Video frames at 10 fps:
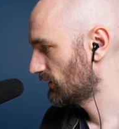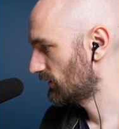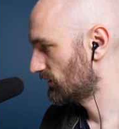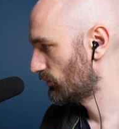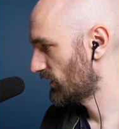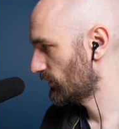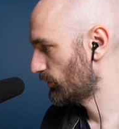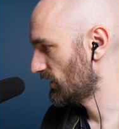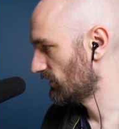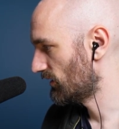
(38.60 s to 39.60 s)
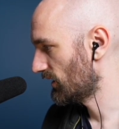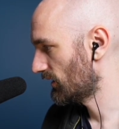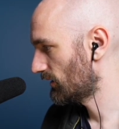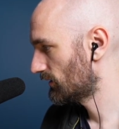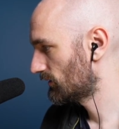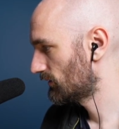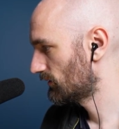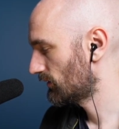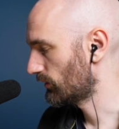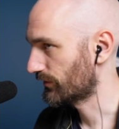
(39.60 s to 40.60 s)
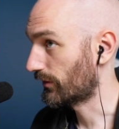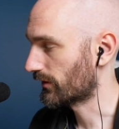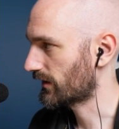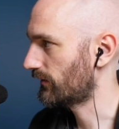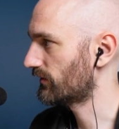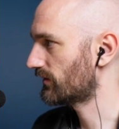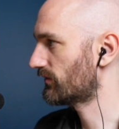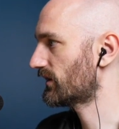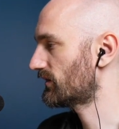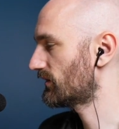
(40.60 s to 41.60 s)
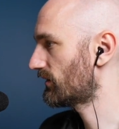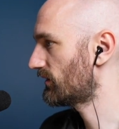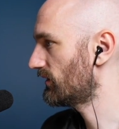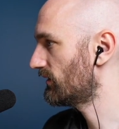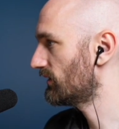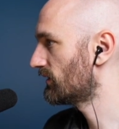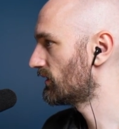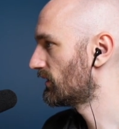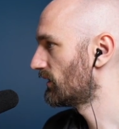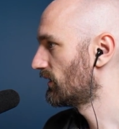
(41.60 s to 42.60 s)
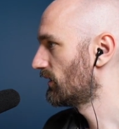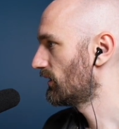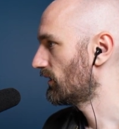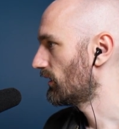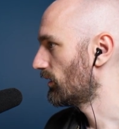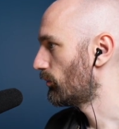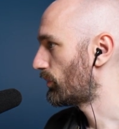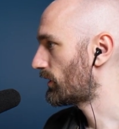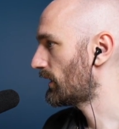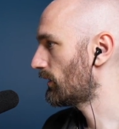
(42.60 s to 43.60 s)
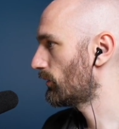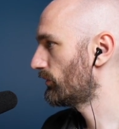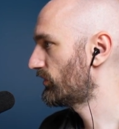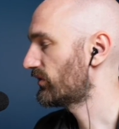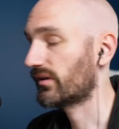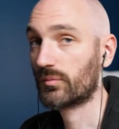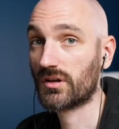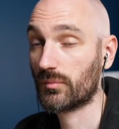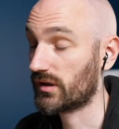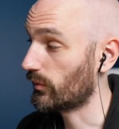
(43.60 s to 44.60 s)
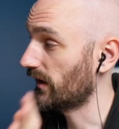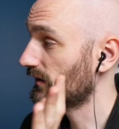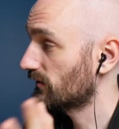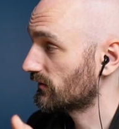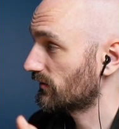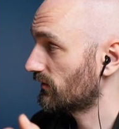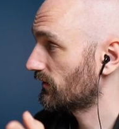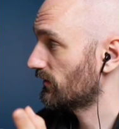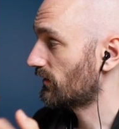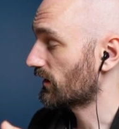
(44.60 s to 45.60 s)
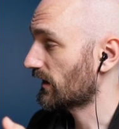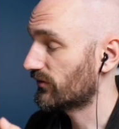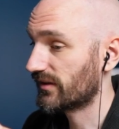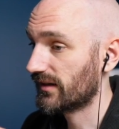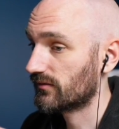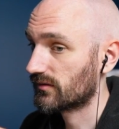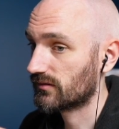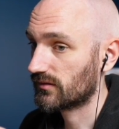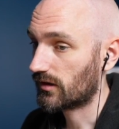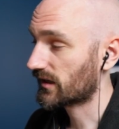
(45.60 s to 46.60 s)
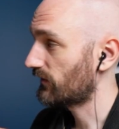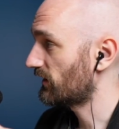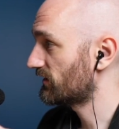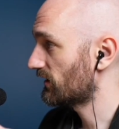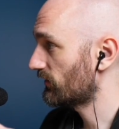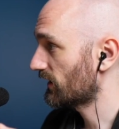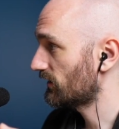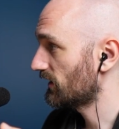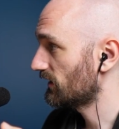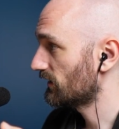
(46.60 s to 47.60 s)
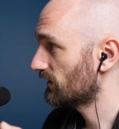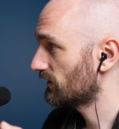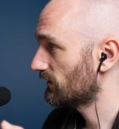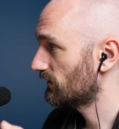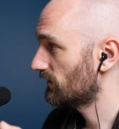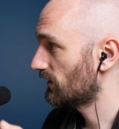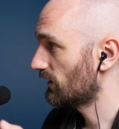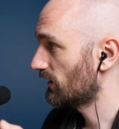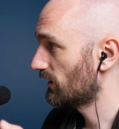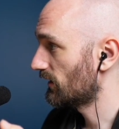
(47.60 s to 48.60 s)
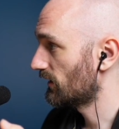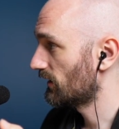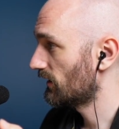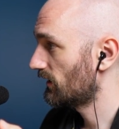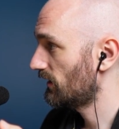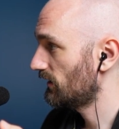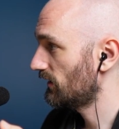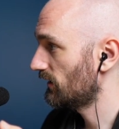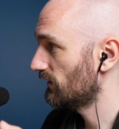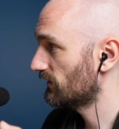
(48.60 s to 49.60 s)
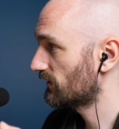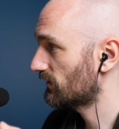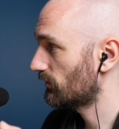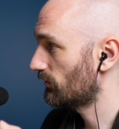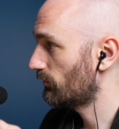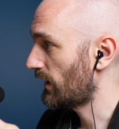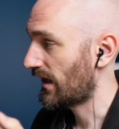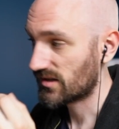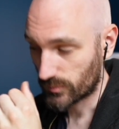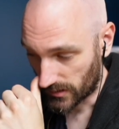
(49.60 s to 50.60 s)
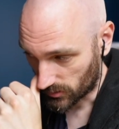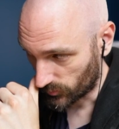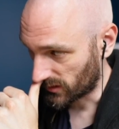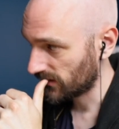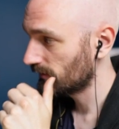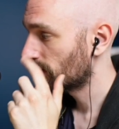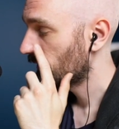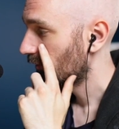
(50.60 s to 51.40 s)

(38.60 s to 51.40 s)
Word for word: because it might be there. Oh, it's archive satisfactory. That's easy. Uh, browse. I'm gonna. By the way, archive site archive.satisfactory uh, is managed by our community,